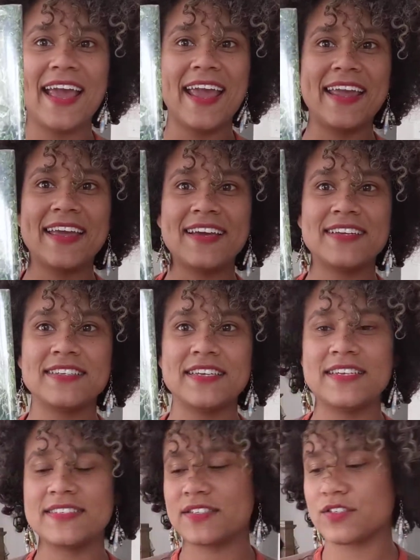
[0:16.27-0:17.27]
and it
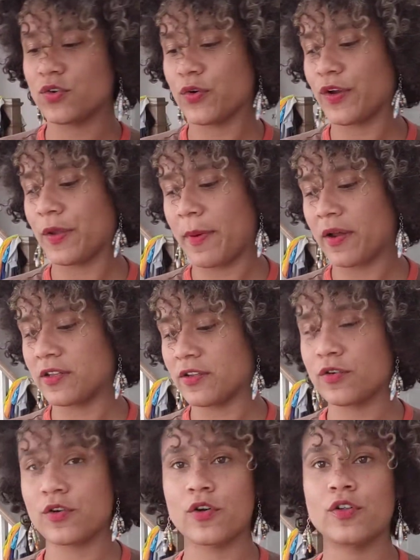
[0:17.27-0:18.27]
is a story about a little
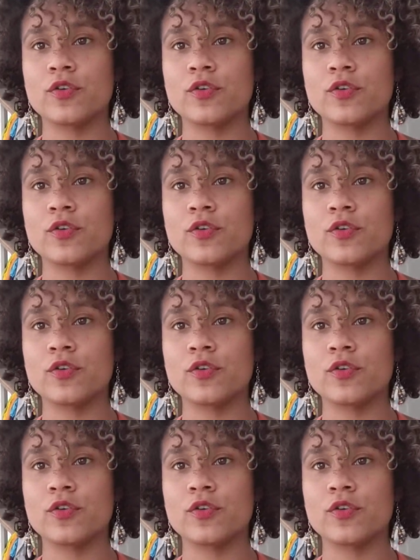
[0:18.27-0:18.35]
girl